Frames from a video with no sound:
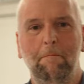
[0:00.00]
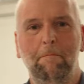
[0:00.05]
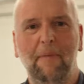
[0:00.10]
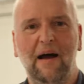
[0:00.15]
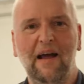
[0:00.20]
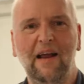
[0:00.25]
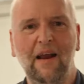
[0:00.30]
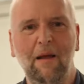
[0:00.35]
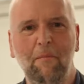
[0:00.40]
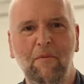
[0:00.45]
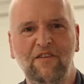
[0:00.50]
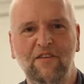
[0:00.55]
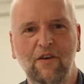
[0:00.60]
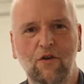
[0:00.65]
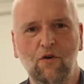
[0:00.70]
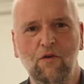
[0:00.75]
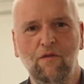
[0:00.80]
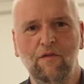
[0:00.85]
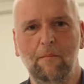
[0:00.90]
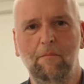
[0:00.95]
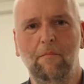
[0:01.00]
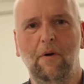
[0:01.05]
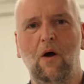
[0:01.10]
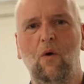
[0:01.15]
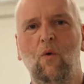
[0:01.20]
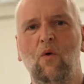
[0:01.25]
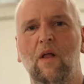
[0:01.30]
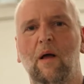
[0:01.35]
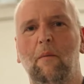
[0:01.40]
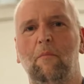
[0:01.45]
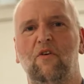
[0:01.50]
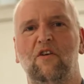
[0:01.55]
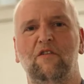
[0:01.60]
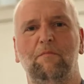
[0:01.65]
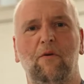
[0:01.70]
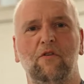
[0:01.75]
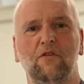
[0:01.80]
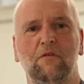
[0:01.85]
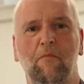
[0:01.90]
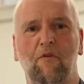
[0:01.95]
My name is Jeroen van Bouwen. I'm
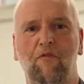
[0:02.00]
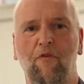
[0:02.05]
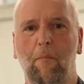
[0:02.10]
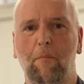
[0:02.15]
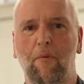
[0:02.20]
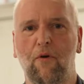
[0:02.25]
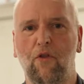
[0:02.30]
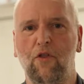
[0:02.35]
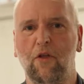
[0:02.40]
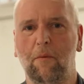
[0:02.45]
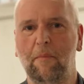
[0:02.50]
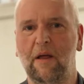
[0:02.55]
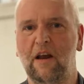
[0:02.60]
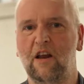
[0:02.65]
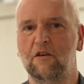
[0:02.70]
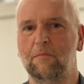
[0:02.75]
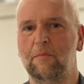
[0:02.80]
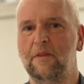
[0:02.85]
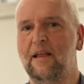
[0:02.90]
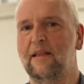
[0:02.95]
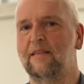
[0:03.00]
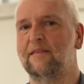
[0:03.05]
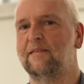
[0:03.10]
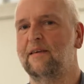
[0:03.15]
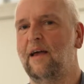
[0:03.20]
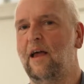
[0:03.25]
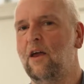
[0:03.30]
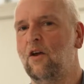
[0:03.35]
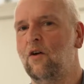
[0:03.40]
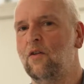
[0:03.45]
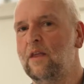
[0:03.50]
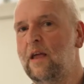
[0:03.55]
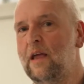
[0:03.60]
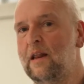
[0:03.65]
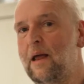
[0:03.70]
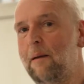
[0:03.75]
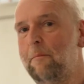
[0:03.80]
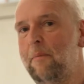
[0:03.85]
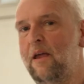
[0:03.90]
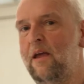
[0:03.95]
responsible for product management at Xeikon,
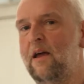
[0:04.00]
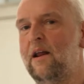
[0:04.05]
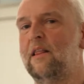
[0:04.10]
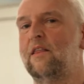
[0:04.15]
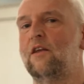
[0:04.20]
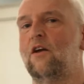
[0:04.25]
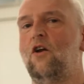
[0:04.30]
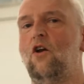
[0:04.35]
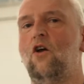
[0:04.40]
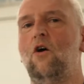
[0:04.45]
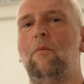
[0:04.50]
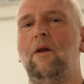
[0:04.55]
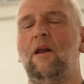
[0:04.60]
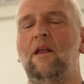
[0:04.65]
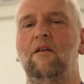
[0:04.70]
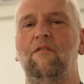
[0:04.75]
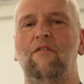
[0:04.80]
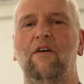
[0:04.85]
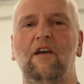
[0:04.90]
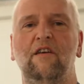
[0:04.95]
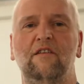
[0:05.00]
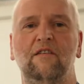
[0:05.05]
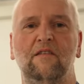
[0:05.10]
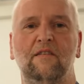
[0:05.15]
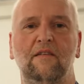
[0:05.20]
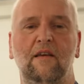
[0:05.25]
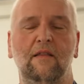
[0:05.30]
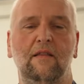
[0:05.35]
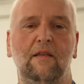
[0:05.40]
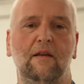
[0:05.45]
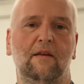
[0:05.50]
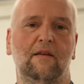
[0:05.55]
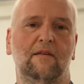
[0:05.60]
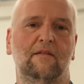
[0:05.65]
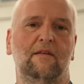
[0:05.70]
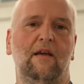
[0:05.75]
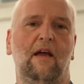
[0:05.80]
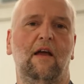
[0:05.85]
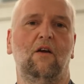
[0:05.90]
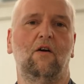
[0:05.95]
and I'm here at the Global Innovation Center,
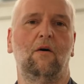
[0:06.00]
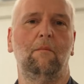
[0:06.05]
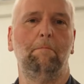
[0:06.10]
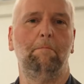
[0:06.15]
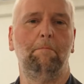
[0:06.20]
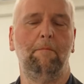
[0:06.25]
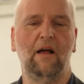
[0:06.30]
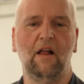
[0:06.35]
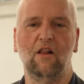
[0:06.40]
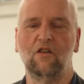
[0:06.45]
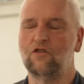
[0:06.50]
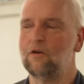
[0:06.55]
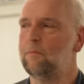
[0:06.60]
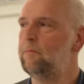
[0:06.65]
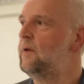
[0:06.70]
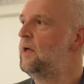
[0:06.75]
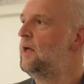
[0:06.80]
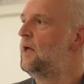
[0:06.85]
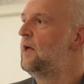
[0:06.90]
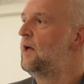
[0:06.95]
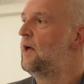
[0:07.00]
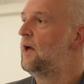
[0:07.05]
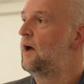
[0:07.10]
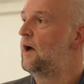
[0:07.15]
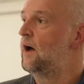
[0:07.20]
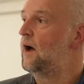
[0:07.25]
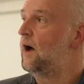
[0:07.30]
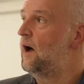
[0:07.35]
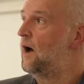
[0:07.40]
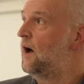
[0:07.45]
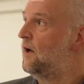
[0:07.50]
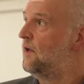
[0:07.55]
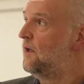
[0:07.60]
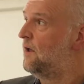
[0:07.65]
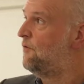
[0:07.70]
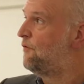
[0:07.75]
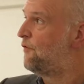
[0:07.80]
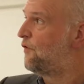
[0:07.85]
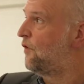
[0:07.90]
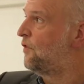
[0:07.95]
Xeikon, Belgium,
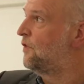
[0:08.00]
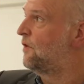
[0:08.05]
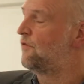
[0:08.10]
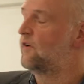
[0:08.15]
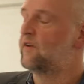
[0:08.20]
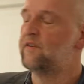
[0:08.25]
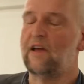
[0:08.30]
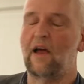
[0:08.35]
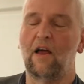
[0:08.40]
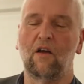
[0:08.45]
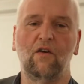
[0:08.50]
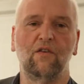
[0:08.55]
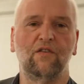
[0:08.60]
in front of a Xeikon